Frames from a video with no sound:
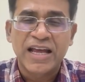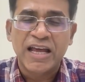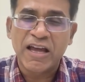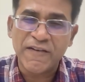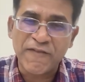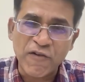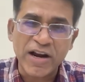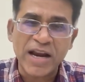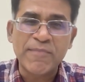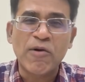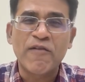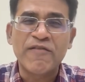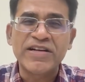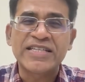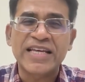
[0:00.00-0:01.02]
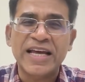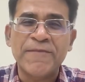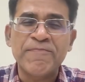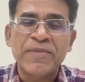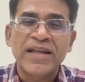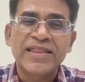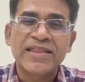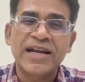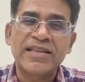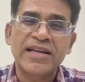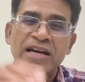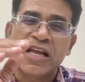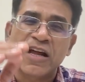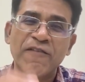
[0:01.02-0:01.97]
Hayford and Bowie say that
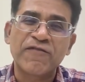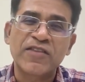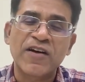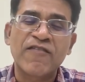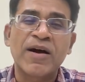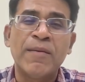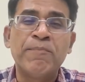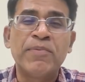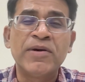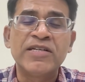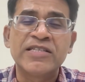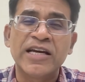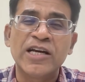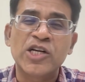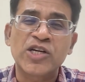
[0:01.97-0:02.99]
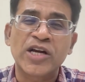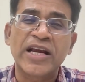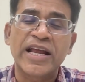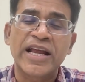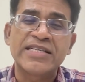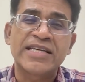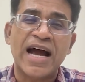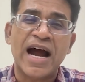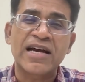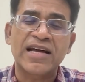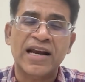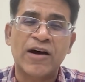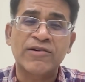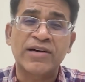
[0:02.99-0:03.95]
the depth of compensation is
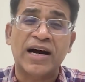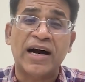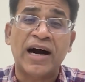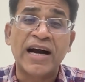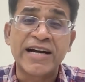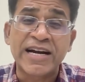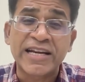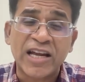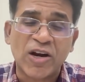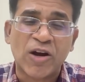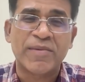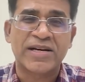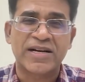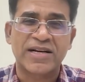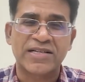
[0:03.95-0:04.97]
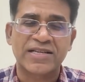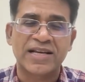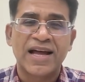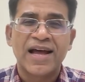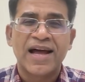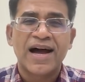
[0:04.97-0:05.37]
at around 100 kilometers.